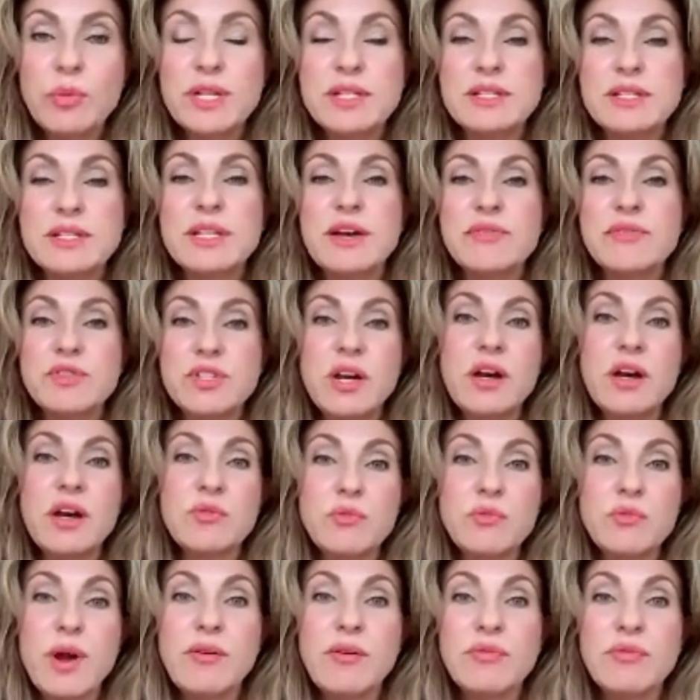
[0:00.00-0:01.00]
is left to
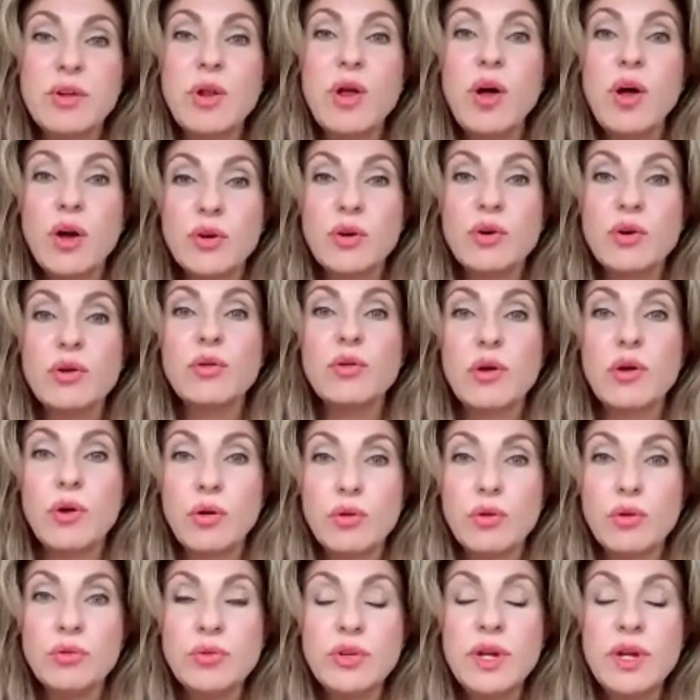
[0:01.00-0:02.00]
unravel on her
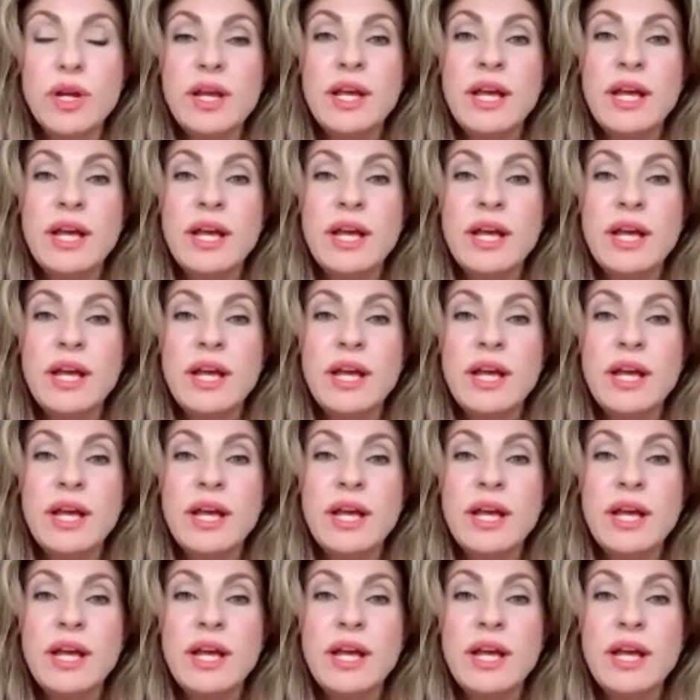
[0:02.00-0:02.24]
own.